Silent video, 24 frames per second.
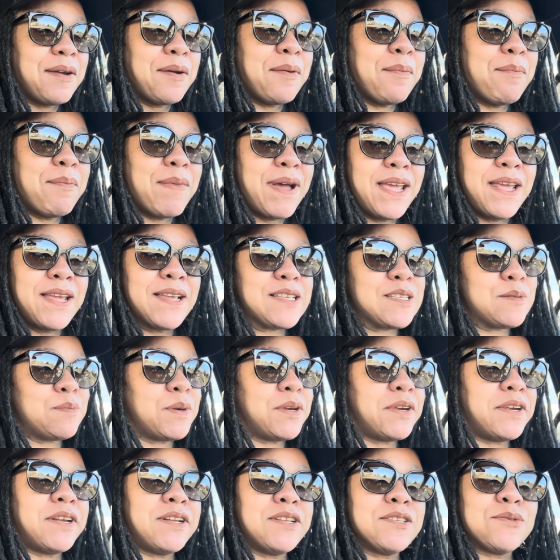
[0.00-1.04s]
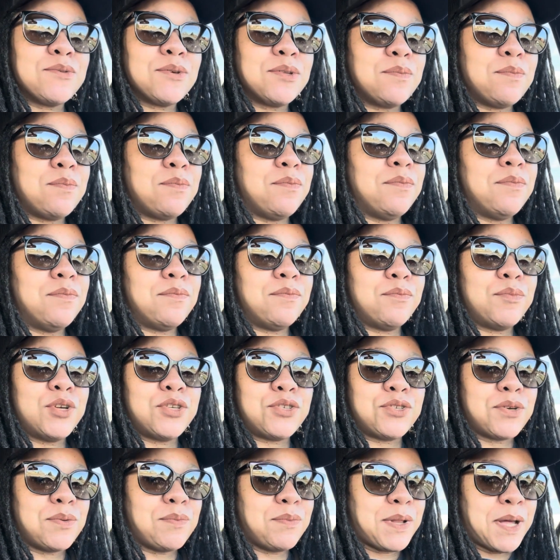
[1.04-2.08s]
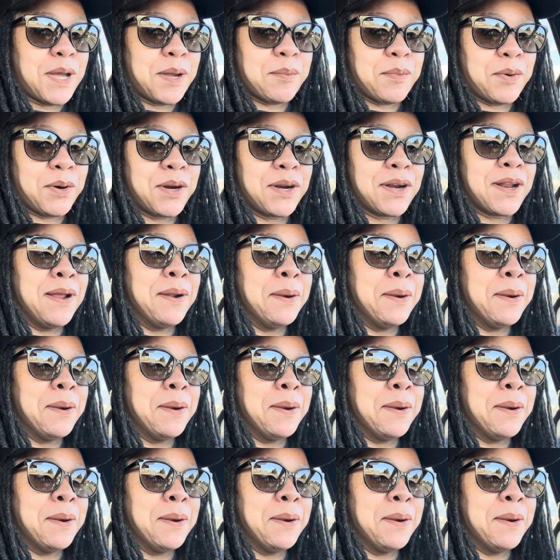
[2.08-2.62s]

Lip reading: my experience with Butcher and Blackbird.